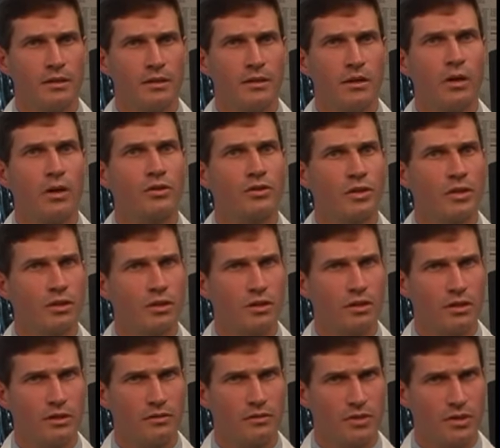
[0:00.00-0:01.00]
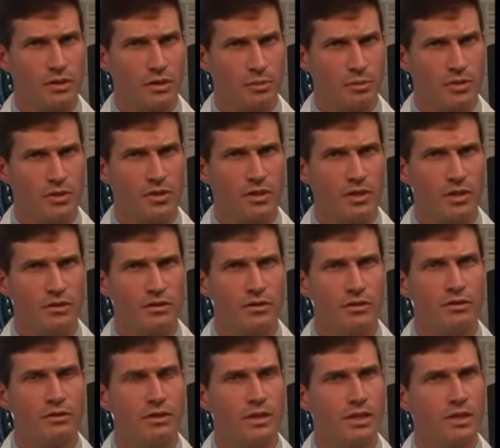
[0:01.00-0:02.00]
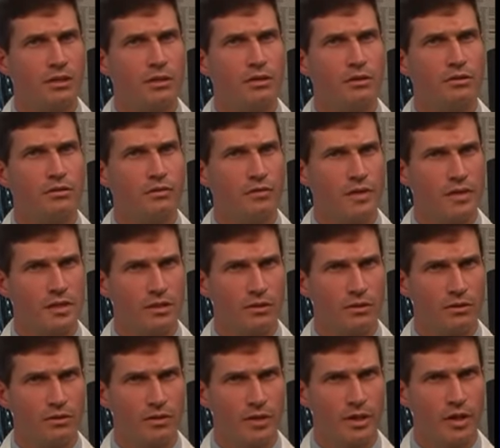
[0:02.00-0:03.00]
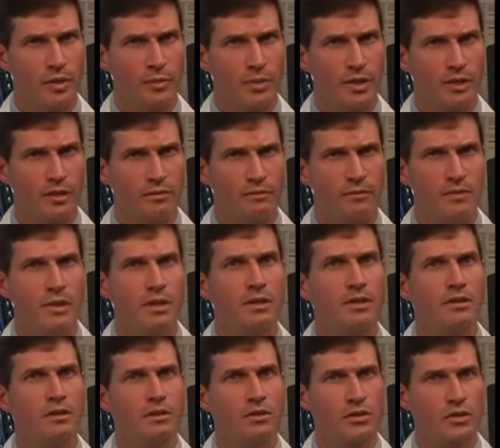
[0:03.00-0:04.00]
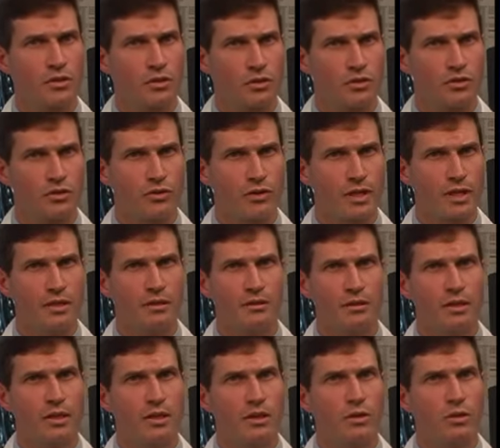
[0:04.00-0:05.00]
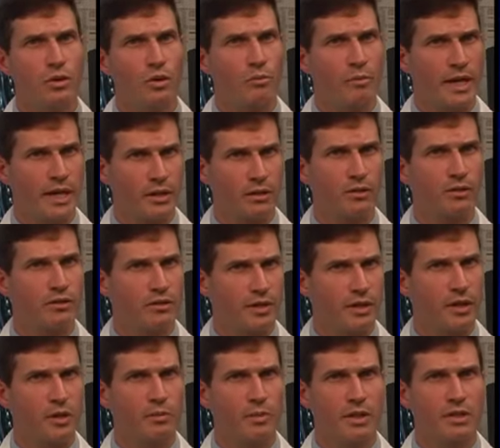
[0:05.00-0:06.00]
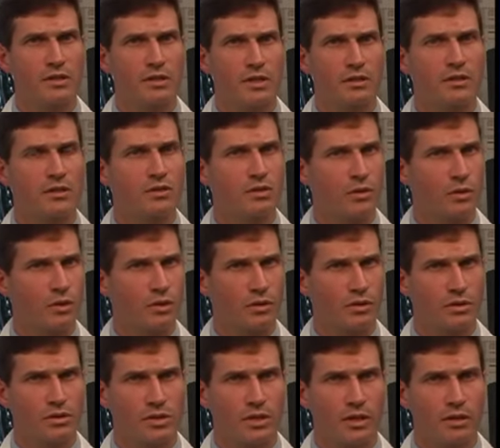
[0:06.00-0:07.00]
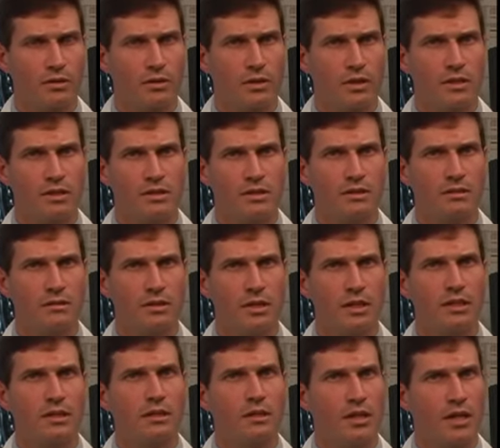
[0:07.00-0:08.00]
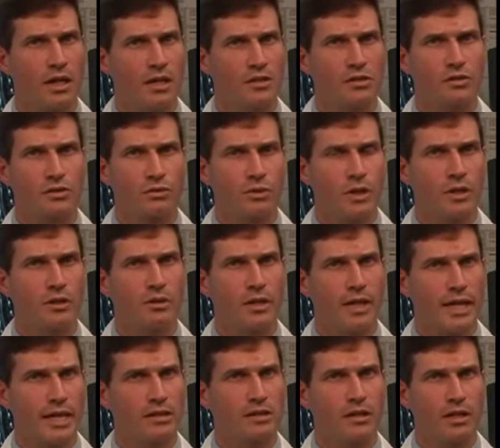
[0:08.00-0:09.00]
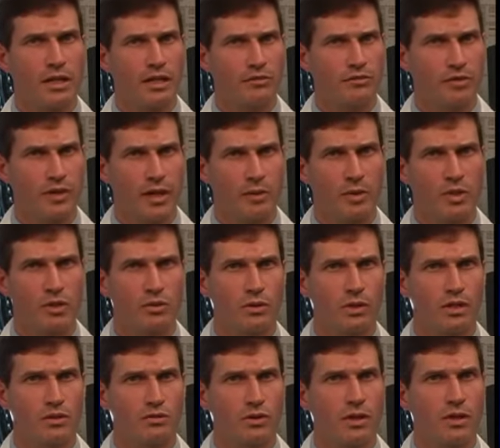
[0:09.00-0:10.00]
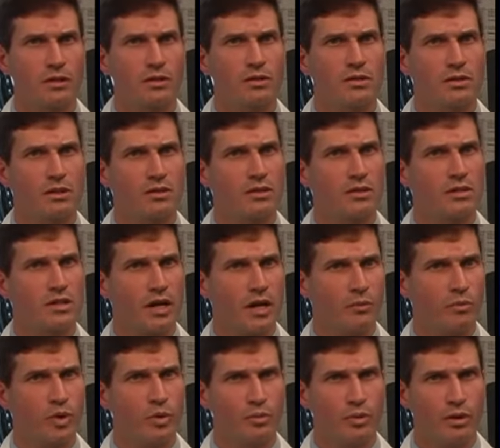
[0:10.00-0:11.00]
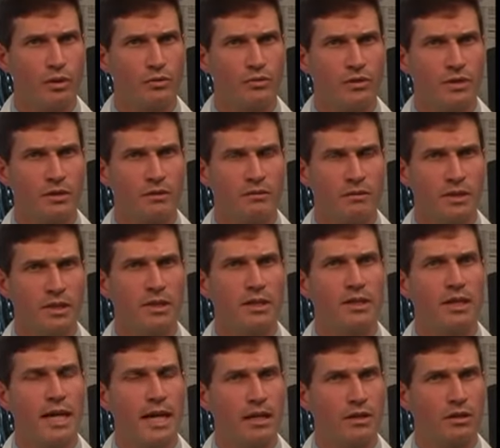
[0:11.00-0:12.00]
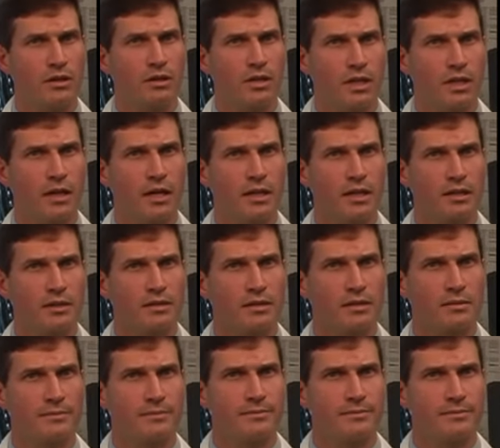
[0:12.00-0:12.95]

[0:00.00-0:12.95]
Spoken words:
Alternatives to the procedure include physical therapy, surgery, or medical therapy such as oral steroids, non-steroidal anti-inflammatory drugs such as ibuprofen, and narcotics.